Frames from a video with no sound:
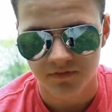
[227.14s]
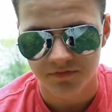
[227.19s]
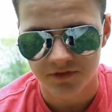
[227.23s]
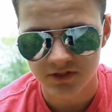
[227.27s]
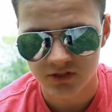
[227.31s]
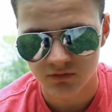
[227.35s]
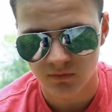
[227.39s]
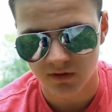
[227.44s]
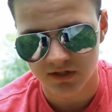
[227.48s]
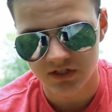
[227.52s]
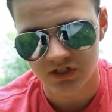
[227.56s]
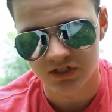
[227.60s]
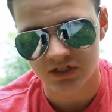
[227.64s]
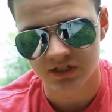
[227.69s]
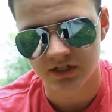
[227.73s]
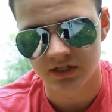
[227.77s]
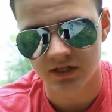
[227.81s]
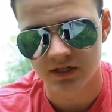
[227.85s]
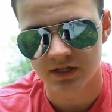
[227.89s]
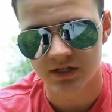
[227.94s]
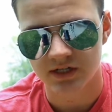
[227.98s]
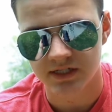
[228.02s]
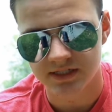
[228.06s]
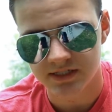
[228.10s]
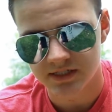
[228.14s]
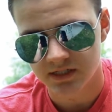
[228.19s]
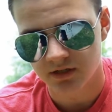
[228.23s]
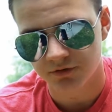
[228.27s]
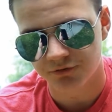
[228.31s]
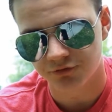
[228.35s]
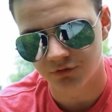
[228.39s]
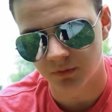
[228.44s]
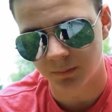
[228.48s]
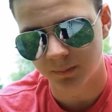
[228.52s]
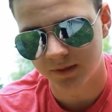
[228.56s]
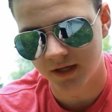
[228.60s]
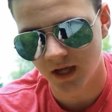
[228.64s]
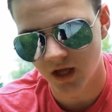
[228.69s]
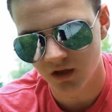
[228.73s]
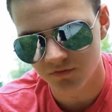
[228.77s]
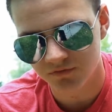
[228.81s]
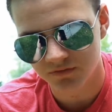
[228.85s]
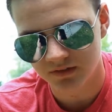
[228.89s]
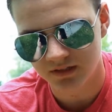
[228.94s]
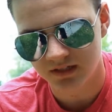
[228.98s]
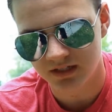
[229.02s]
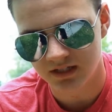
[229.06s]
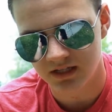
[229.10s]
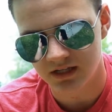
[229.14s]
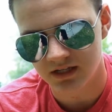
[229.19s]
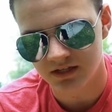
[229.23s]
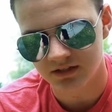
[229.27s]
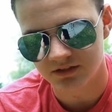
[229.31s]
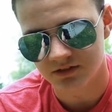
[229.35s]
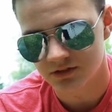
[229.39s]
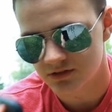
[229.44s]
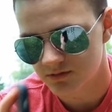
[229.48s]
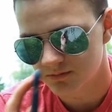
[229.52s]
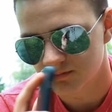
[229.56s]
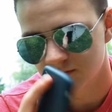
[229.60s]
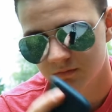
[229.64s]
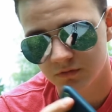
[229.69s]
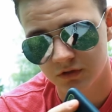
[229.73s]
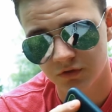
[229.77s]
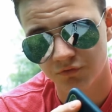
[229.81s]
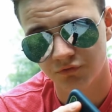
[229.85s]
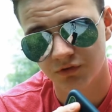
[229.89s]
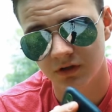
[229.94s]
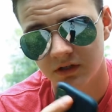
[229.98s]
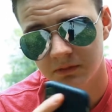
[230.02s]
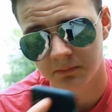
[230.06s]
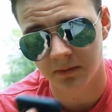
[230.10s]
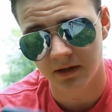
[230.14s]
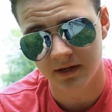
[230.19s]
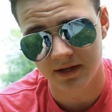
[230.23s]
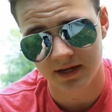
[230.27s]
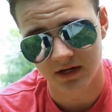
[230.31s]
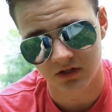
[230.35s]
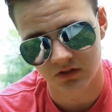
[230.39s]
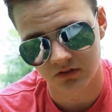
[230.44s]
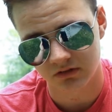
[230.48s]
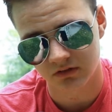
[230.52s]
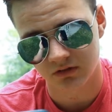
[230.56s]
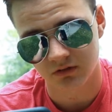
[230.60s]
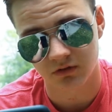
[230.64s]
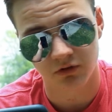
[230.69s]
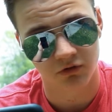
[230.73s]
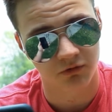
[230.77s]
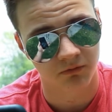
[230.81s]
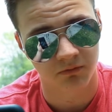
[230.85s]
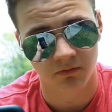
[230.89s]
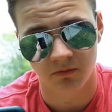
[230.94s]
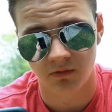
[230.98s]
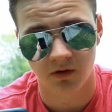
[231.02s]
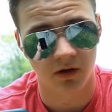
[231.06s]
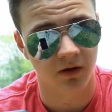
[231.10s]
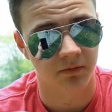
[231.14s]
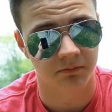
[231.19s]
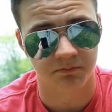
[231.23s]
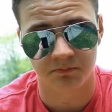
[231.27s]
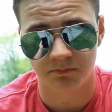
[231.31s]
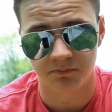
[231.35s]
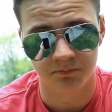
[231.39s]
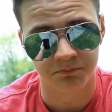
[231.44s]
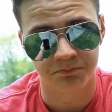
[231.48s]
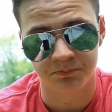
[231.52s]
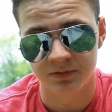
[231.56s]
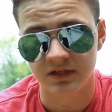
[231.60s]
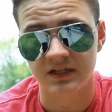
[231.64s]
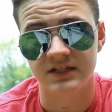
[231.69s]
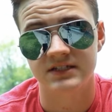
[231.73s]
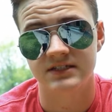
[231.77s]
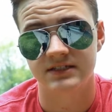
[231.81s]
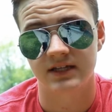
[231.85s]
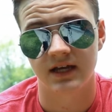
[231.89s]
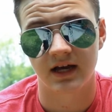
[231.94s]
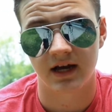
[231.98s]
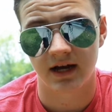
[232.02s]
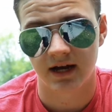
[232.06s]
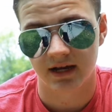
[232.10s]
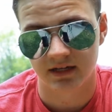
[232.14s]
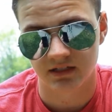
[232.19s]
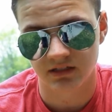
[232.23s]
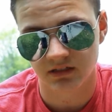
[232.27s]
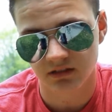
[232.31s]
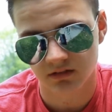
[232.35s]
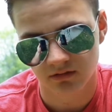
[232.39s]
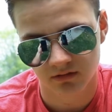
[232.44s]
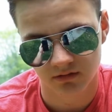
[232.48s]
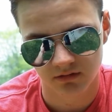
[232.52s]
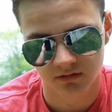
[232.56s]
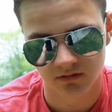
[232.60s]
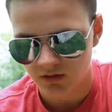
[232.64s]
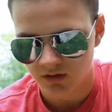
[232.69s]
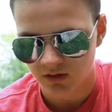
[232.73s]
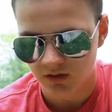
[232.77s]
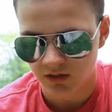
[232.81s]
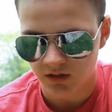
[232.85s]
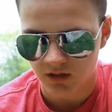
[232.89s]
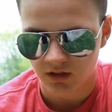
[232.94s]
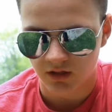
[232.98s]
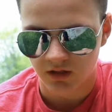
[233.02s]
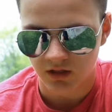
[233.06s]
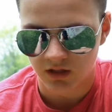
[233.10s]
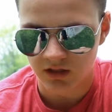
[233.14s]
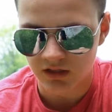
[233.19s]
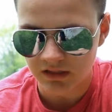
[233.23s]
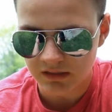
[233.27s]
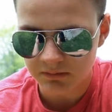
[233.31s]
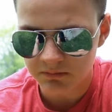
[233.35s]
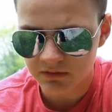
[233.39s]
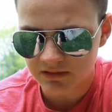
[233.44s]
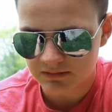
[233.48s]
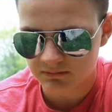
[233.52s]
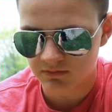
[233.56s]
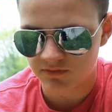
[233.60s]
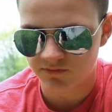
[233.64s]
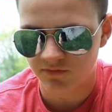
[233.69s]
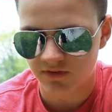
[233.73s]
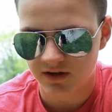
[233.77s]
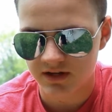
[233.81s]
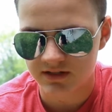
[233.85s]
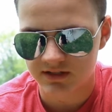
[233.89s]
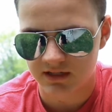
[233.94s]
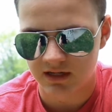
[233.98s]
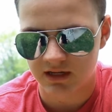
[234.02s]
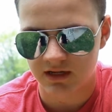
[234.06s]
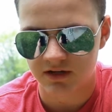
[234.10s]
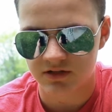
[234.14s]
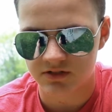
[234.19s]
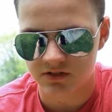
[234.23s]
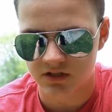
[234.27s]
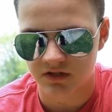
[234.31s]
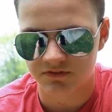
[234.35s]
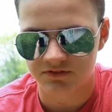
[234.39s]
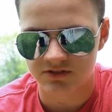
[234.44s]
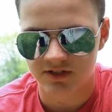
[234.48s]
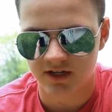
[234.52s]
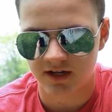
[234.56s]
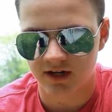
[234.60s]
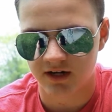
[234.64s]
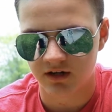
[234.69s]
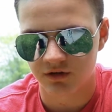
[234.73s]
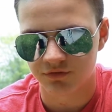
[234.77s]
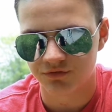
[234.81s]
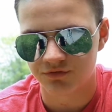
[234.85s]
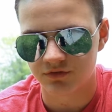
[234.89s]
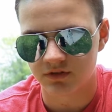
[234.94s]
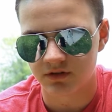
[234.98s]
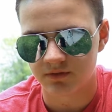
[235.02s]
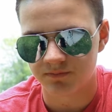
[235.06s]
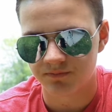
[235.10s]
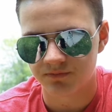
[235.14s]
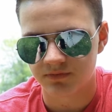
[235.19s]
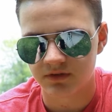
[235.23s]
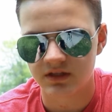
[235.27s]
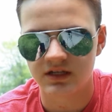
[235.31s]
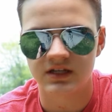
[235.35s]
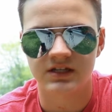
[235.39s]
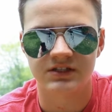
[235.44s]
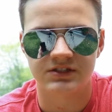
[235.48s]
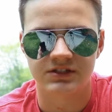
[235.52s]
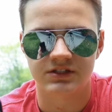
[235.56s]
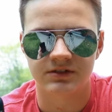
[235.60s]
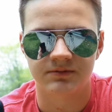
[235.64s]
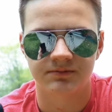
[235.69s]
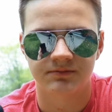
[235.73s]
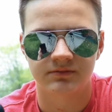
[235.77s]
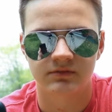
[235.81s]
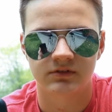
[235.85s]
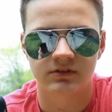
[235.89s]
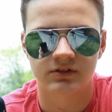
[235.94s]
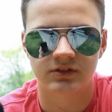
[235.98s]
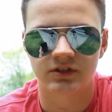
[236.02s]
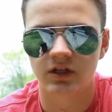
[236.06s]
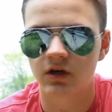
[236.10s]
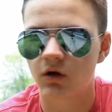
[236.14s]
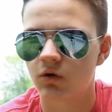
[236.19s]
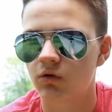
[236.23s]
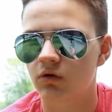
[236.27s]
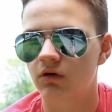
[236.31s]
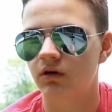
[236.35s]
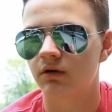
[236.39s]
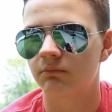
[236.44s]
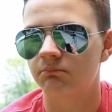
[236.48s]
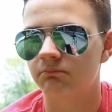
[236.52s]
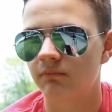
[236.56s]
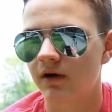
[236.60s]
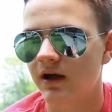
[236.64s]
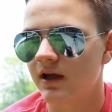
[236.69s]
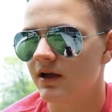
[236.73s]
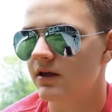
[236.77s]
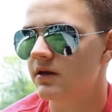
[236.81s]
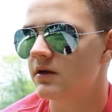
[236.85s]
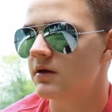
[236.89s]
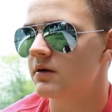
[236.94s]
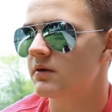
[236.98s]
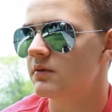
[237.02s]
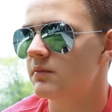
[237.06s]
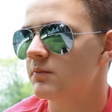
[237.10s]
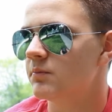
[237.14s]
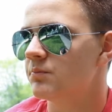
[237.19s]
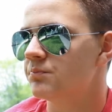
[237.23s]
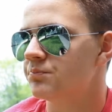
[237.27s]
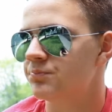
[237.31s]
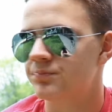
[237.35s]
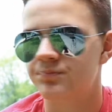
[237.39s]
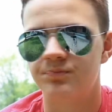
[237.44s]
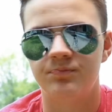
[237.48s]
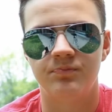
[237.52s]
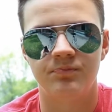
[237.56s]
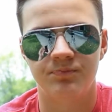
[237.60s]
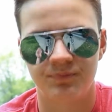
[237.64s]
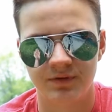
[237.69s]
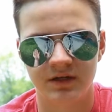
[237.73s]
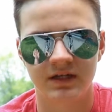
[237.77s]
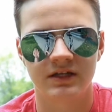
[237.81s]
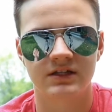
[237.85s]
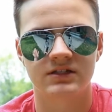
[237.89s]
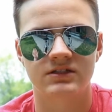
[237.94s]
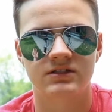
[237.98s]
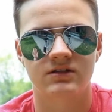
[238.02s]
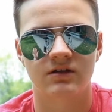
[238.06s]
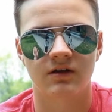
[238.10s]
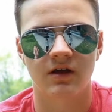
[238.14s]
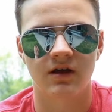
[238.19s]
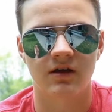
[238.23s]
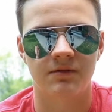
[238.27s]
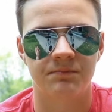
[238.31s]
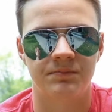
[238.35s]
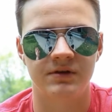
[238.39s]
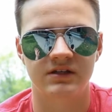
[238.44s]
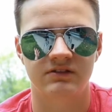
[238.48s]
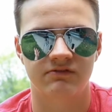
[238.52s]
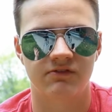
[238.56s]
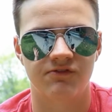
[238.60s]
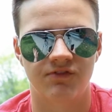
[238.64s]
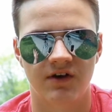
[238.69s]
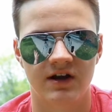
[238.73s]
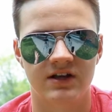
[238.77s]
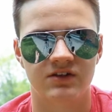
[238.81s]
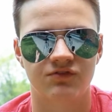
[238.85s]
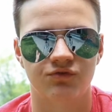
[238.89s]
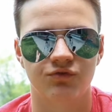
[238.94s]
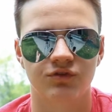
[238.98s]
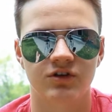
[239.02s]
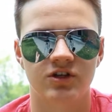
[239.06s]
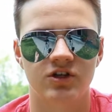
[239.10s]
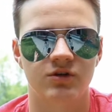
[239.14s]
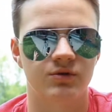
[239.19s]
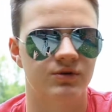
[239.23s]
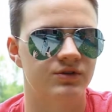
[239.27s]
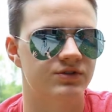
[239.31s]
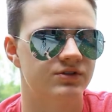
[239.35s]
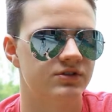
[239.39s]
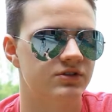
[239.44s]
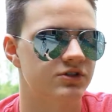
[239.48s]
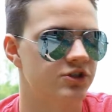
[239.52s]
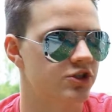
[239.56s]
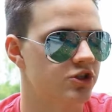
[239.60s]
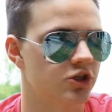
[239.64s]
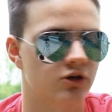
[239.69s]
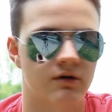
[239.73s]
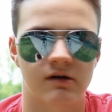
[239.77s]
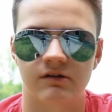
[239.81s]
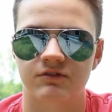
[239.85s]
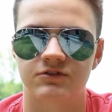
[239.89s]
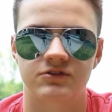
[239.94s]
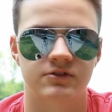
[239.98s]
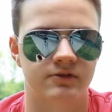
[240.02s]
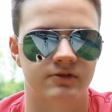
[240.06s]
This question is from Kelvin Keys, good friend of mine actually, a beast at hockey. Can you give me some advice on how to start photography? Easy. So, my biggest piece of advice for you is just go out and